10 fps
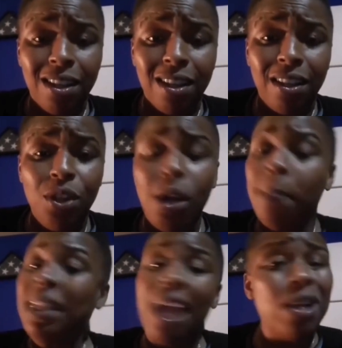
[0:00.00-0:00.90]
You know what I
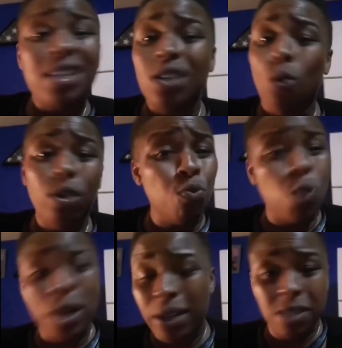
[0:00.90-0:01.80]
mean? They wasn't on the
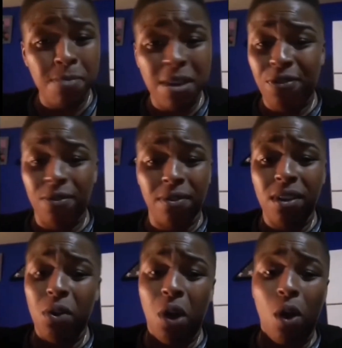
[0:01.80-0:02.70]
Will Smith,
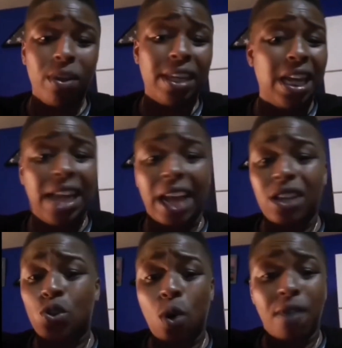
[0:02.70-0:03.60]
Kid Next
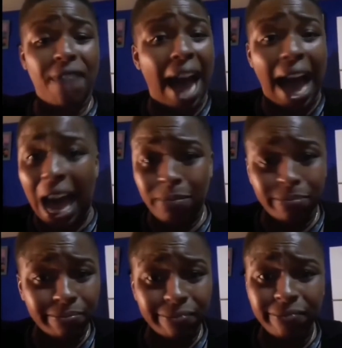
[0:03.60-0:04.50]
Door vibe.
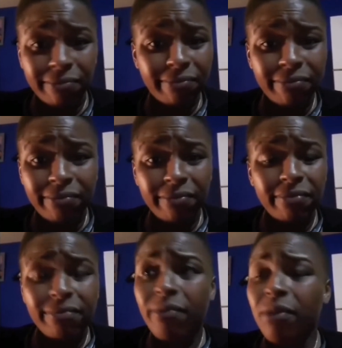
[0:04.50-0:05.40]

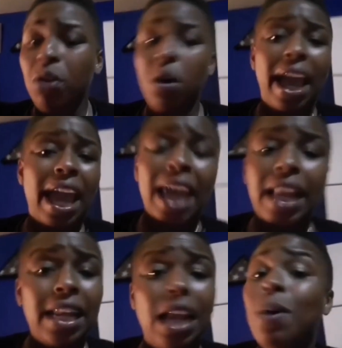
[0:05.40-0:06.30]

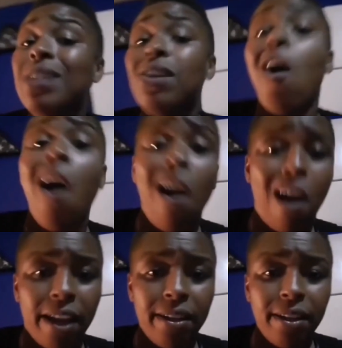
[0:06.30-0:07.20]
And they wasn't
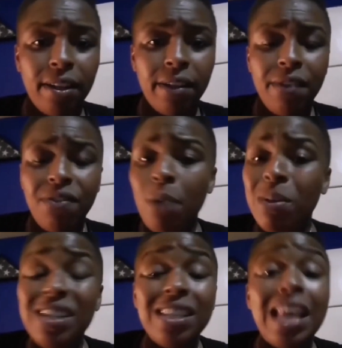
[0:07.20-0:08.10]
hard. They were
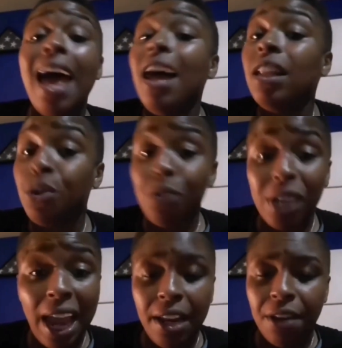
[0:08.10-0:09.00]
just hella
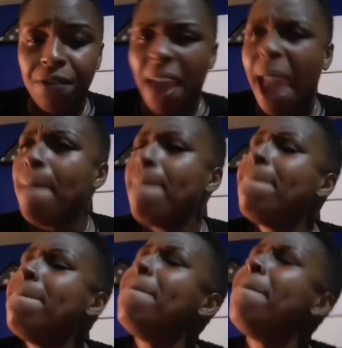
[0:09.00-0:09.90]
creative
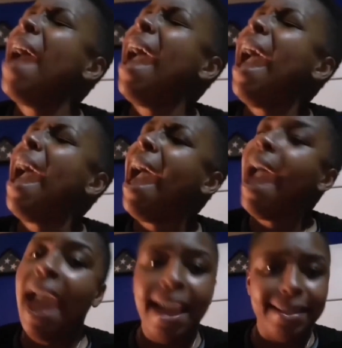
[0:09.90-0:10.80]
and
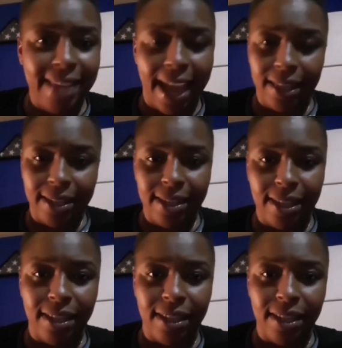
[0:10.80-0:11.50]
mad talented.